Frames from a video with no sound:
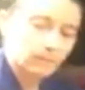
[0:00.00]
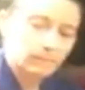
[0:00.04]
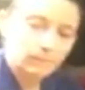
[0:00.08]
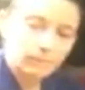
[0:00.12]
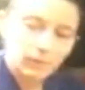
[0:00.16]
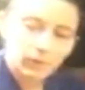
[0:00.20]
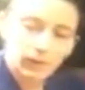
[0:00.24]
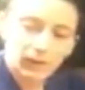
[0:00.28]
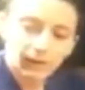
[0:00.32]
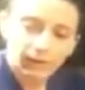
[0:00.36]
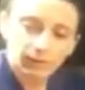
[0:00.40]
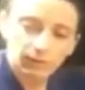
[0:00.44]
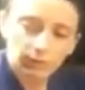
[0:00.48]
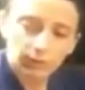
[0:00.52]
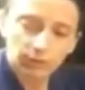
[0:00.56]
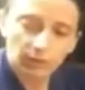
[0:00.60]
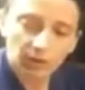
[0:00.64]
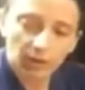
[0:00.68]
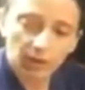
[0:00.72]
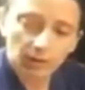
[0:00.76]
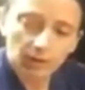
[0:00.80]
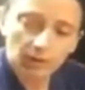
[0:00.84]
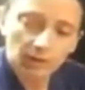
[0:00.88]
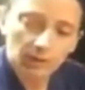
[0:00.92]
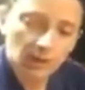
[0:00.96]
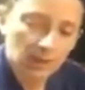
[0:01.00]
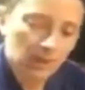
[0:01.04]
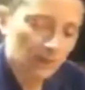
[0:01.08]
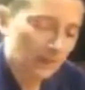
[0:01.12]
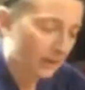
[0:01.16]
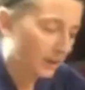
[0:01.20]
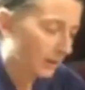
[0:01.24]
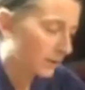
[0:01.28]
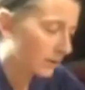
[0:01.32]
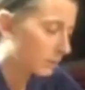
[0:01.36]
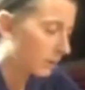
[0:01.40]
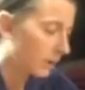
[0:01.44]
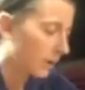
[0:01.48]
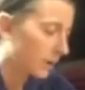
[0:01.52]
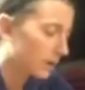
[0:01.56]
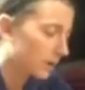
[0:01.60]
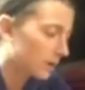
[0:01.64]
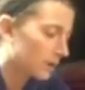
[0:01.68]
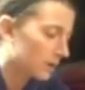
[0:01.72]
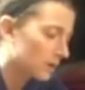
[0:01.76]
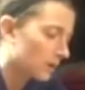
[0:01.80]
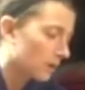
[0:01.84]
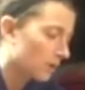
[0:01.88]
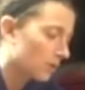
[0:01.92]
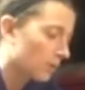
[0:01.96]
your dark stain in the spot
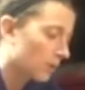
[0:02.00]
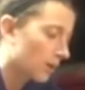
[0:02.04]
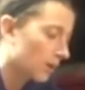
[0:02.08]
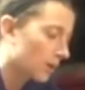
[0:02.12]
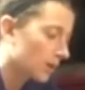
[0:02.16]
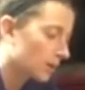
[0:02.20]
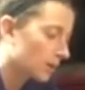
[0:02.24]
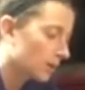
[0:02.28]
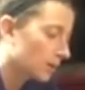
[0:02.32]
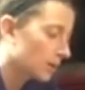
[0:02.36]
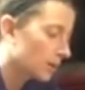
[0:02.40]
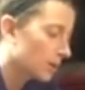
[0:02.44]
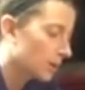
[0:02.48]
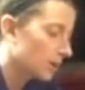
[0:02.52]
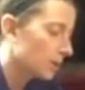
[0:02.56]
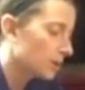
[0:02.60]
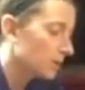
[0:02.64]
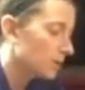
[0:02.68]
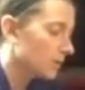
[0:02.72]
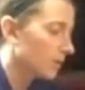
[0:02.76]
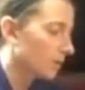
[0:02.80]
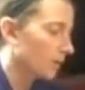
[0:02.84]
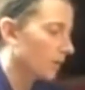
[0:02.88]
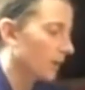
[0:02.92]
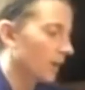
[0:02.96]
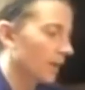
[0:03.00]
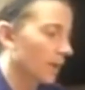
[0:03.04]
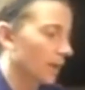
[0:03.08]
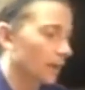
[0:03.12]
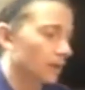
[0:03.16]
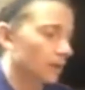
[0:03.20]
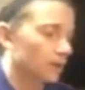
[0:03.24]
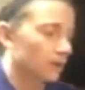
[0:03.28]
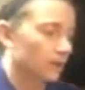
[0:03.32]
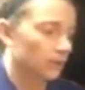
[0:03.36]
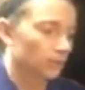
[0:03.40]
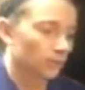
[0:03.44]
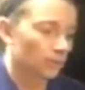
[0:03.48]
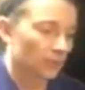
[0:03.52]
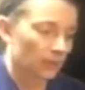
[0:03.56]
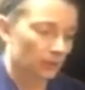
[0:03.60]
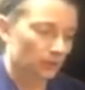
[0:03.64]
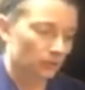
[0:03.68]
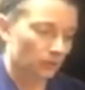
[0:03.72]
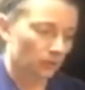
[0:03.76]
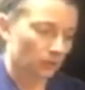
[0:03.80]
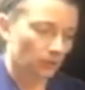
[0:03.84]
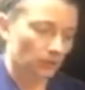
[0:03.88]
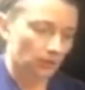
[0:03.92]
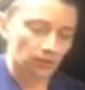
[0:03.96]
that you don't want it. So then you
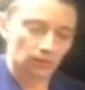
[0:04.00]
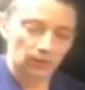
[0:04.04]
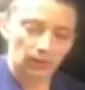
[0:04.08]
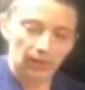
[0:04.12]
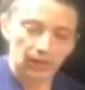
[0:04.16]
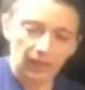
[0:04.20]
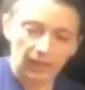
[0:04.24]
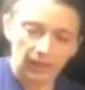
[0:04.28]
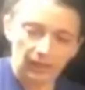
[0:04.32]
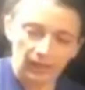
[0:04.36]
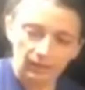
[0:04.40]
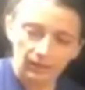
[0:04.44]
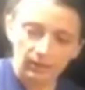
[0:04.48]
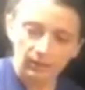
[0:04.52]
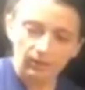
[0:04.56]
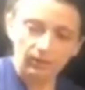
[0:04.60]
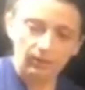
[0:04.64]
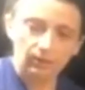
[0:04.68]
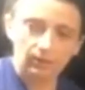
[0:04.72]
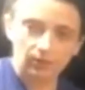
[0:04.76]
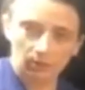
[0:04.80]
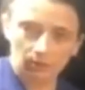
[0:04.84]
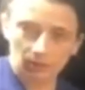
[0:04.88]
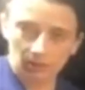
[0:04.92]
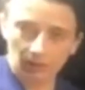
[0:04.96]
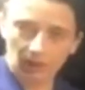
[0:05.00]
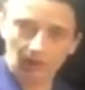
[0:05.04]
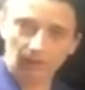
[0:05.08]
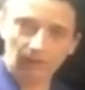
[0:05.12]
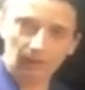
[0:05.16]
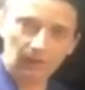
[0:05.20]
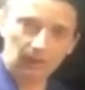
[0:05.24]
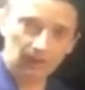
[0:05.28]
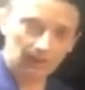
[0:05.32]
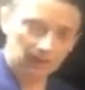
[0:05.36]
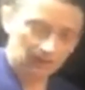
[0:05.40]
make sure that your hands don't have any of